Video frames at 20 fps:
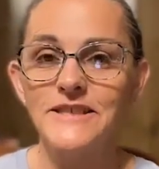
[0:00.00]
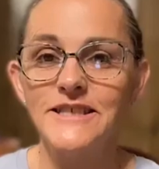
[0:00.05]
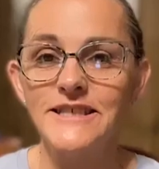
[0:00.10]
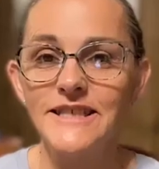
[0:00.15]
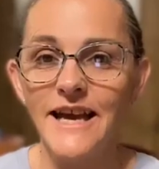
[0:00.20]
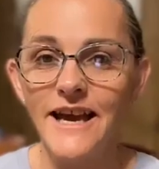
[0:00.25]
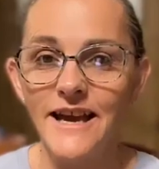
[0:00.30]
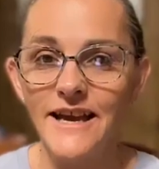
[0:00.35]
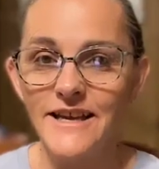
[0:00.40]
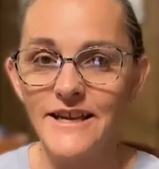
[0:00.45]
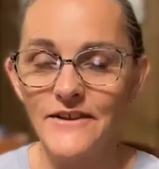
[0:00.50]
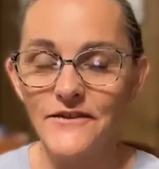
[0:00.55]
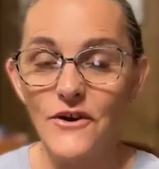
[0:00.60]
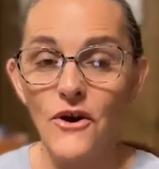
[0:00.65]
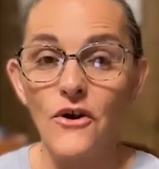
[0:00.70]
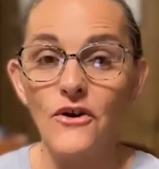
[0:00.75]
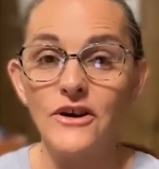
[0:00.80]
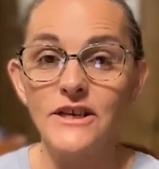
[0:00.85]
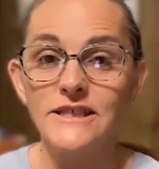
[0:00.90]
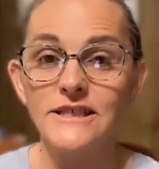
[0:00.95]
Deny it.
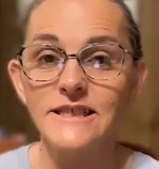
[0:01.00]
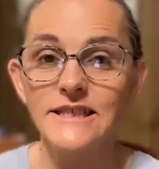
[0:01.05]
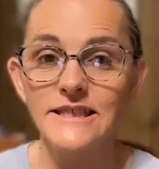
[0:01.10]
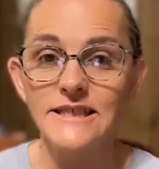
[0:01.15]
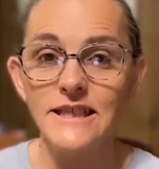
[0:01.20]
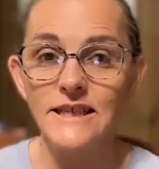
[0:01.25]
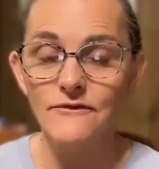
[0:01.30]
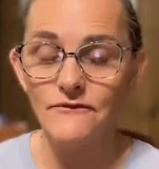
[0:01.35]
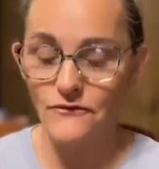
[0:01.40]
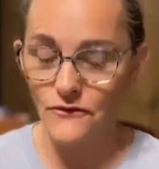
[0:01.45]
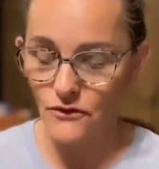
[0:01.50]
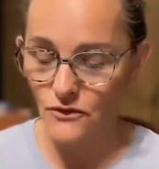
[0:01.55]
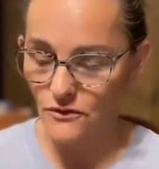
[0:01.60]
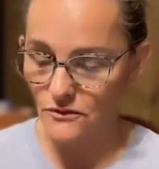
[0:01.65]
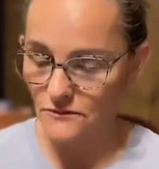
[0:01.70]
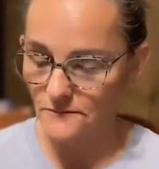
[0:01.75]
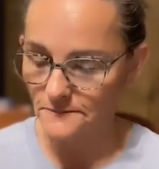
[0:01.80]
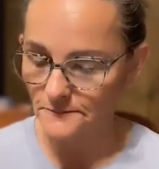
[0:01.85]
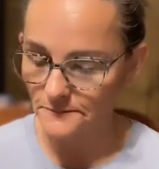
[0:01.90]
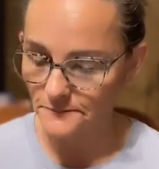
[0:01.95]
The heart is
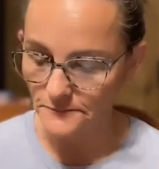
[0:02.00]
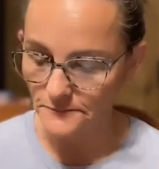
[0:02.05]
deceitful.